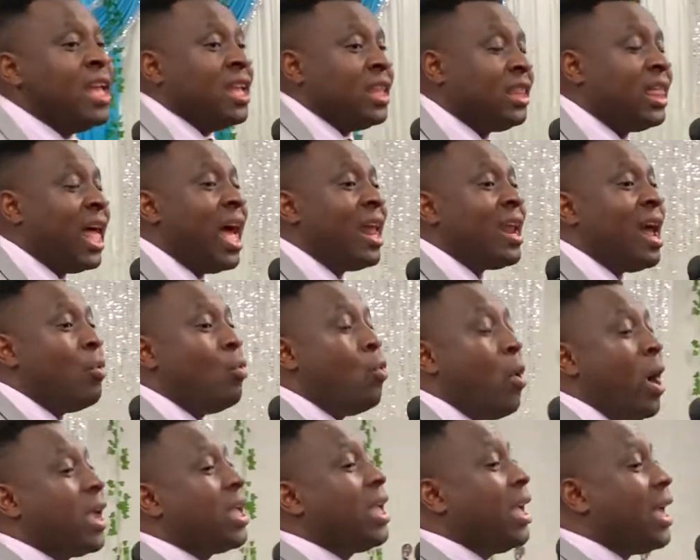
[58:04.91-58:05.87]
that are
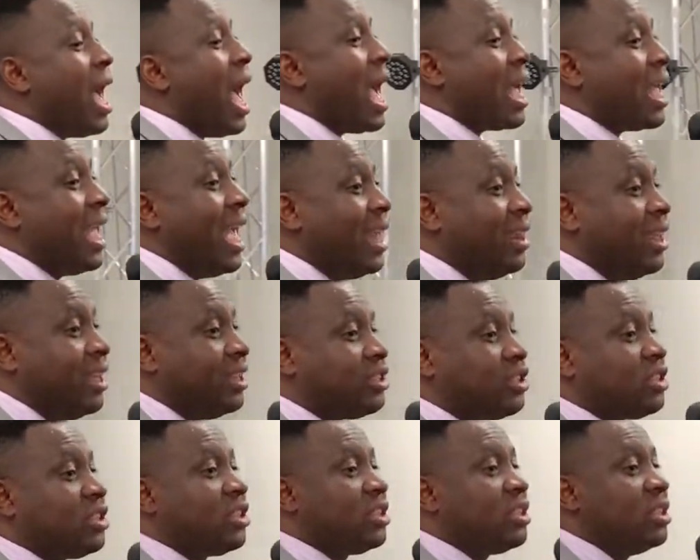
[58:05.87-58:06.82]
working
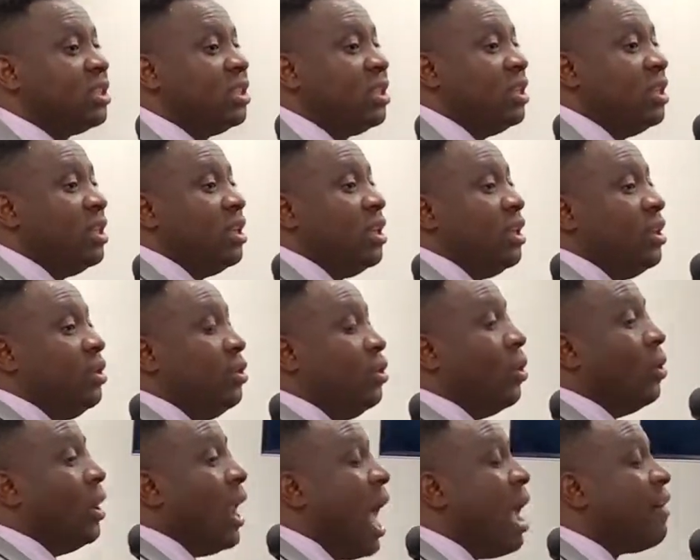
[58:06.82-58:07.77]
against
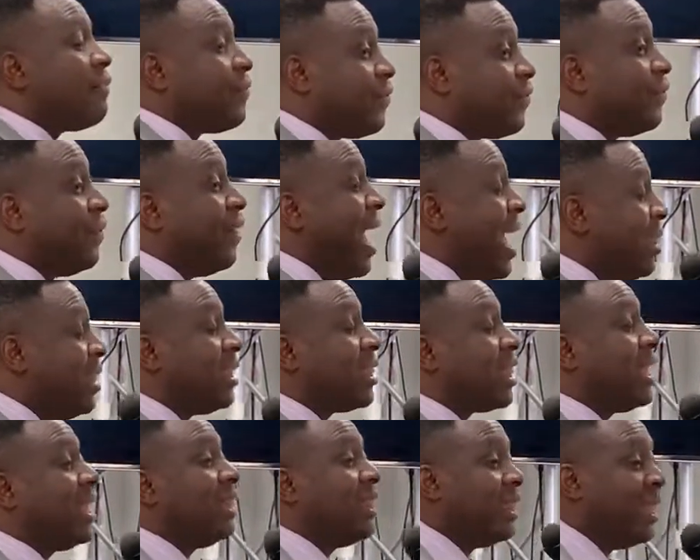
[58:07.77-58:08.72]
your life,
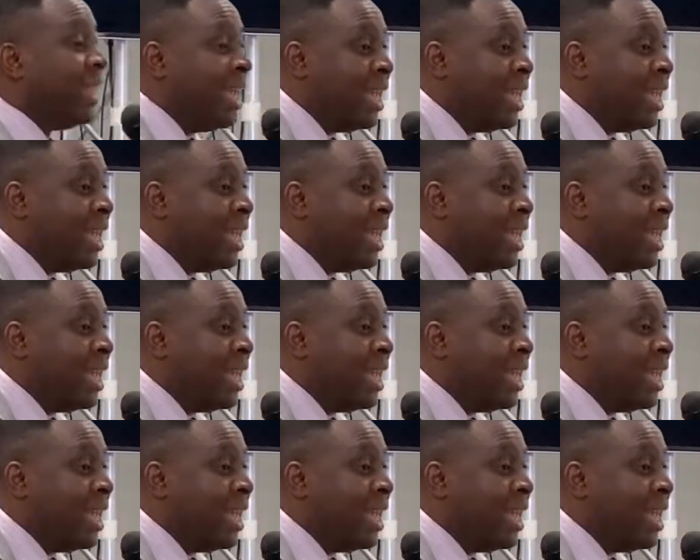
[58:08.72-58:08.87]
anything